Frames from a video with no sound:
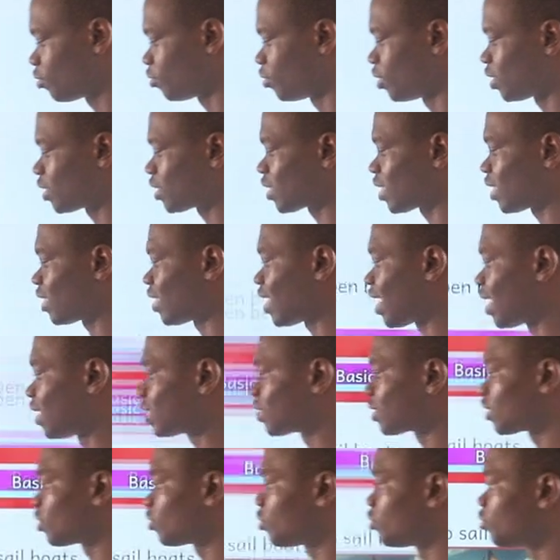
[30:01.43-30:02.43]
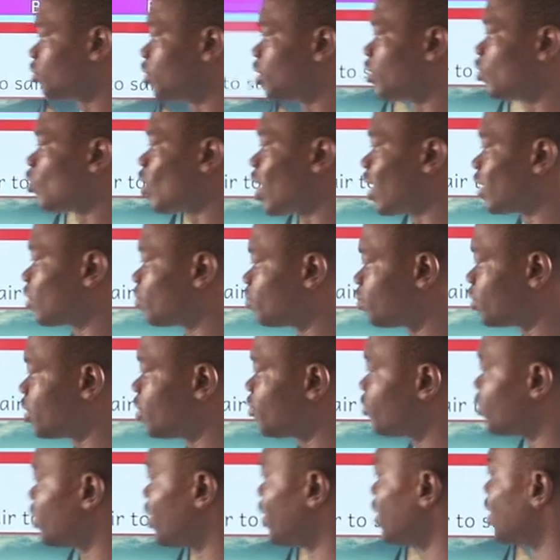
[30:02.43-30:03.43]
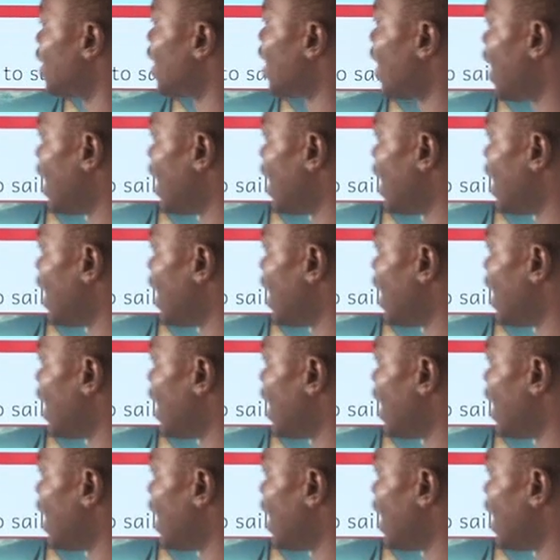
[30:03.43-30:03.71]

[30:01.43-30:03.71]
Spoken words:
We said that we breathe in